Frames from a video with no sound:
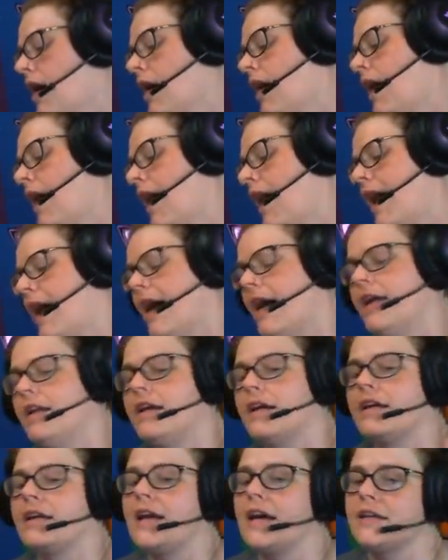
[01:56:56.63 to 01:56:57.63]
had
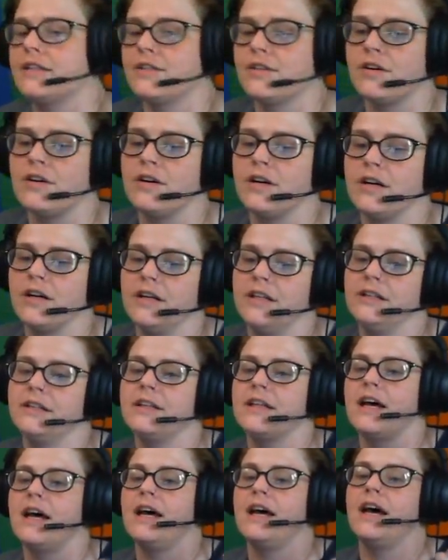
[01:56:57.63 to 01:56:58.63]
a guest on
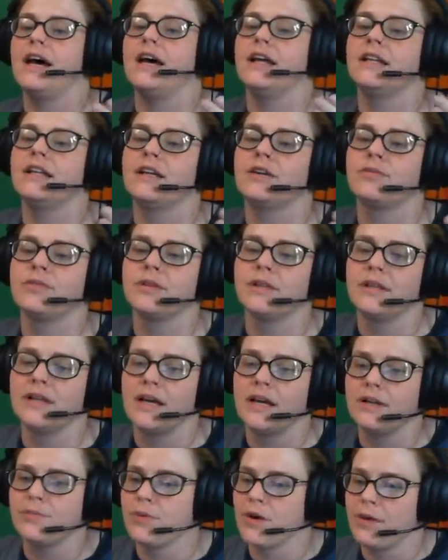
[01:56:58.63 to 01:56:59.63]
that had like really
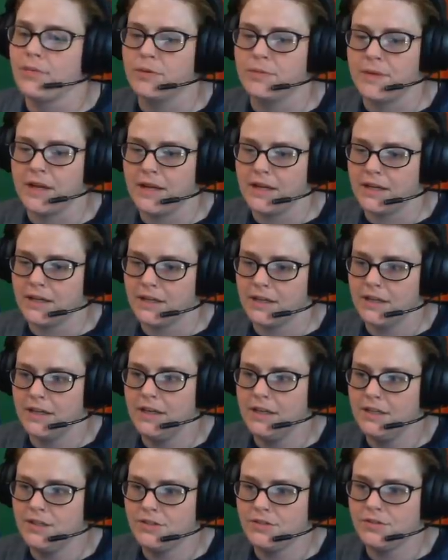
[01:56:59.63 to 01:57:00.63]
kind of problematic
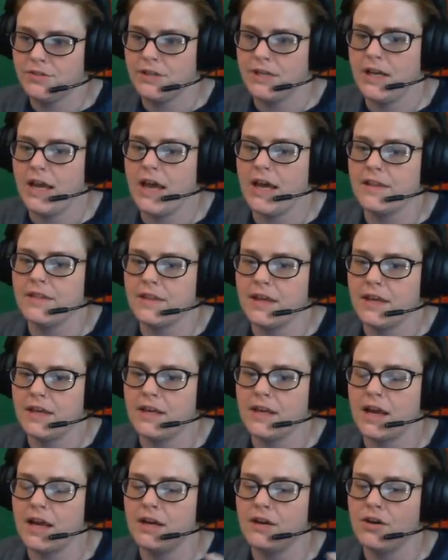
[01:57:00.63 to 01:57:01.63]
history, and
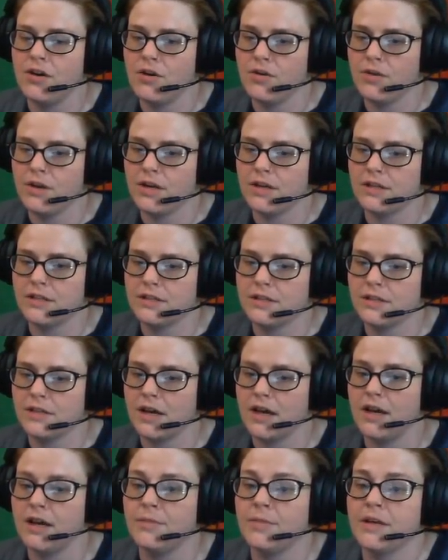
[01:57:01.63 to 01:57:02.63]
then I noticed
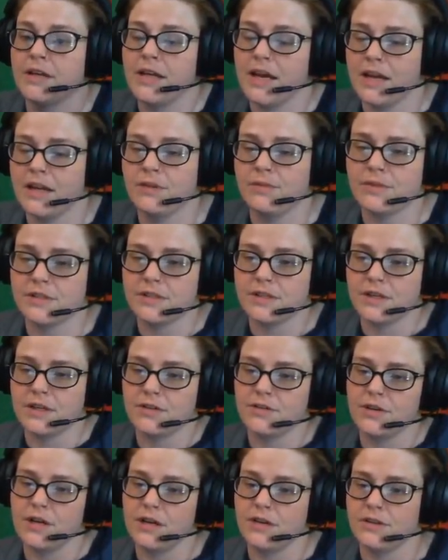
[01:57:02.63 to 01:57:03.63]
again, it was a
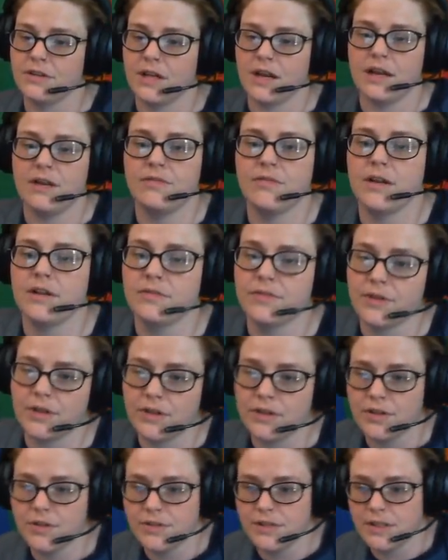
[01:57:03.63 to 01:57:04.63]
creator that I follow very
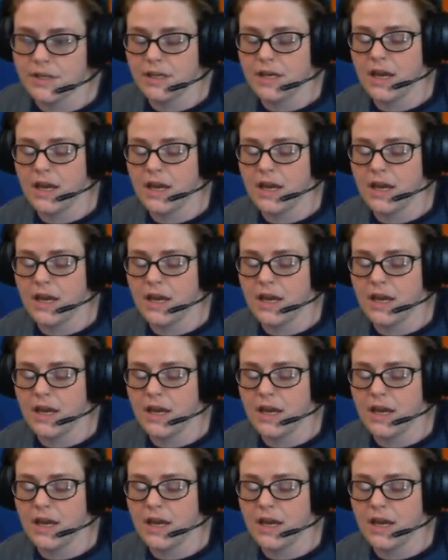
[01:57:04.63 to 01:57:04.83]
closely